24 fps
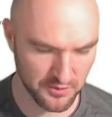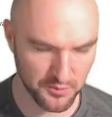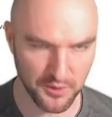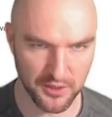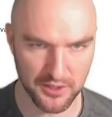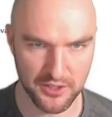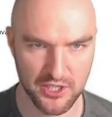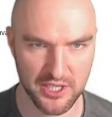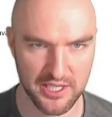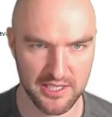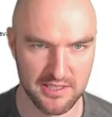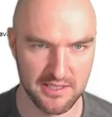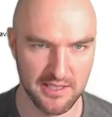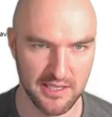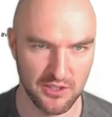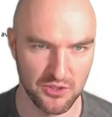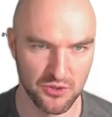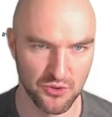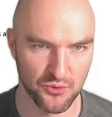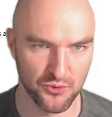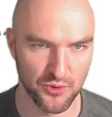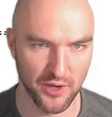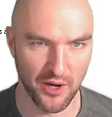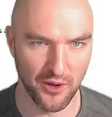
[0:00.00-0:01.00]
we'll just need
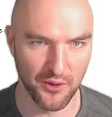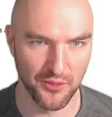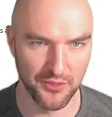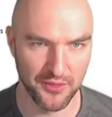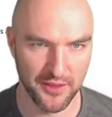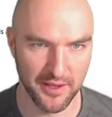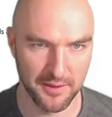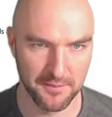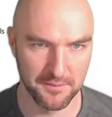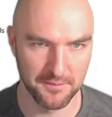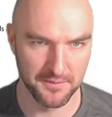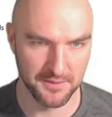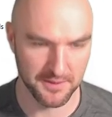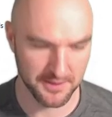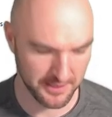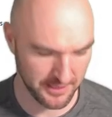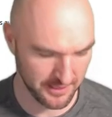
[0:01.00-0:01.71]
to round them